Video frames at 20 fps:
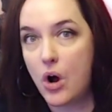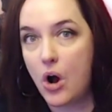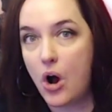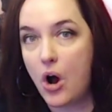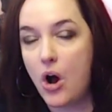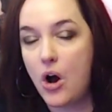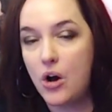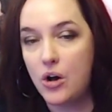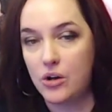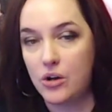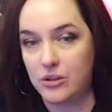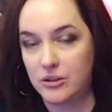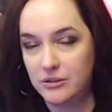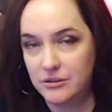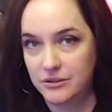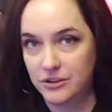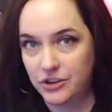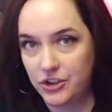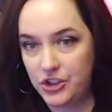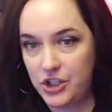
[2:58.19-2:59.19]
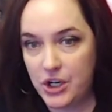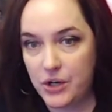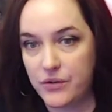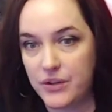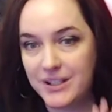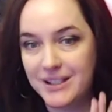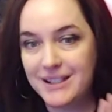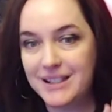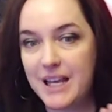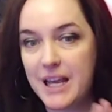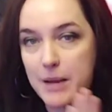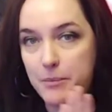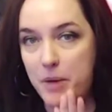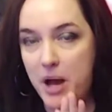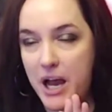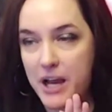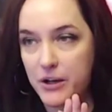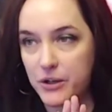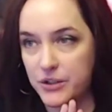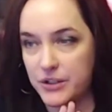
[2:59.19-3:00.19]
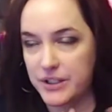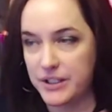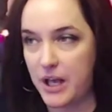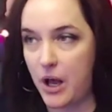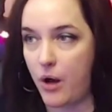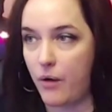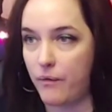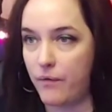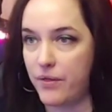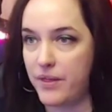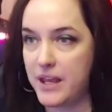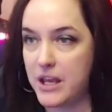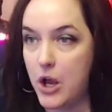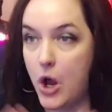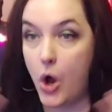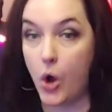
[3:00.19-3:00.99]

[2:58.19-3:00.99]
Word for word: all share the same higher self, the